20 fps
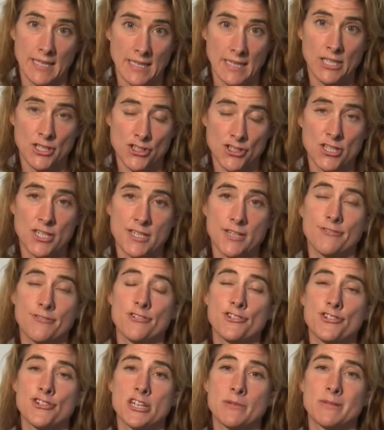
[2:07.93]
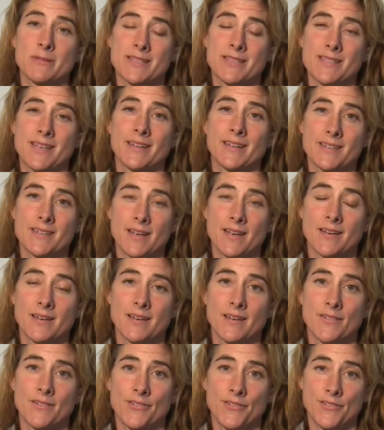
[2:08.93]
each in a different treatment centre,
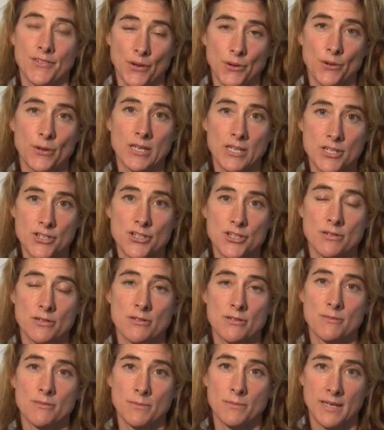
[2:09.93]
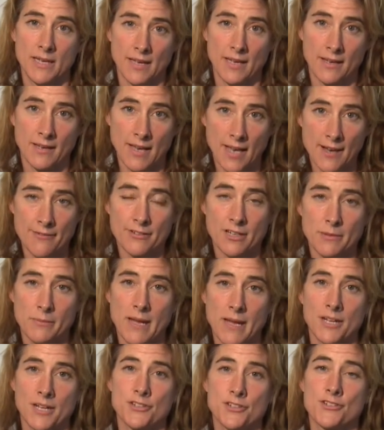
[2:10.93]
and so each can be carefully
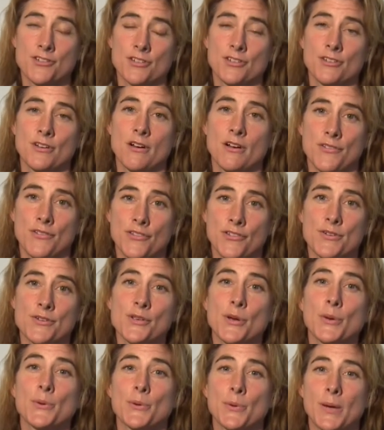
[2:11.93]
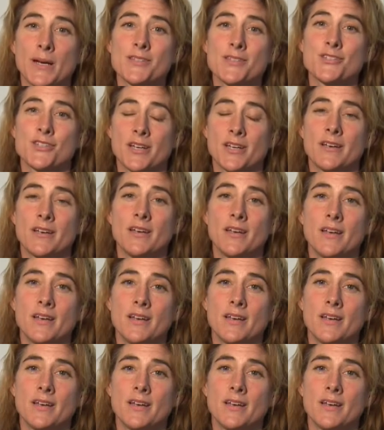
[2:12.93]
managed to answer its own question